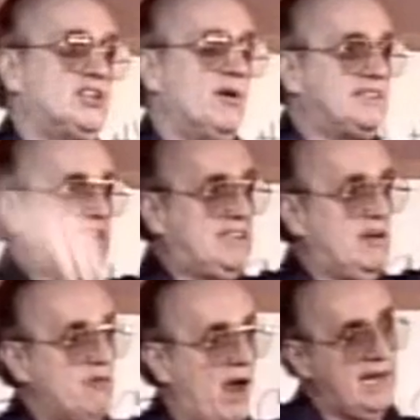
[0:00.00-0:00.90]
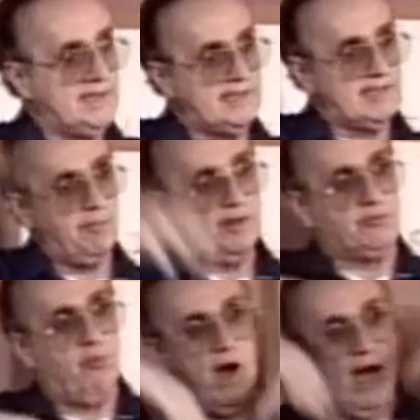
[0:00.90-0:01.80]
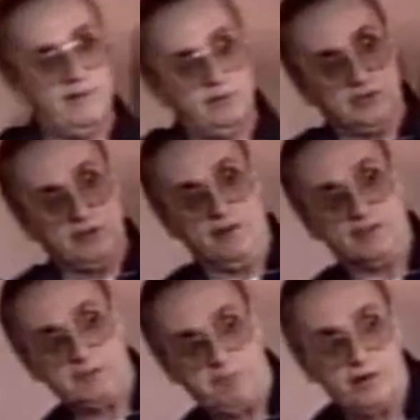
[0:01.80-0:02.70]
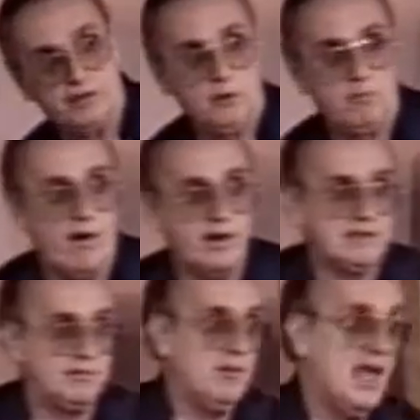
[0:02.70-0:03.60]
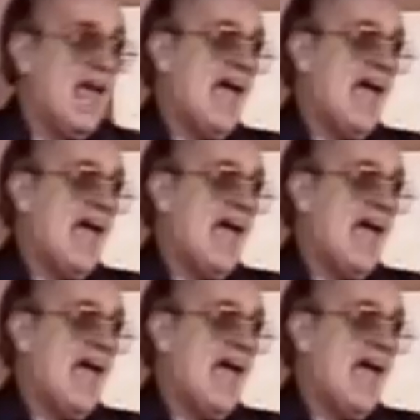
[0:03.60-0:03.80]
So it says he raises up his wives, which are the spiritual parts of him,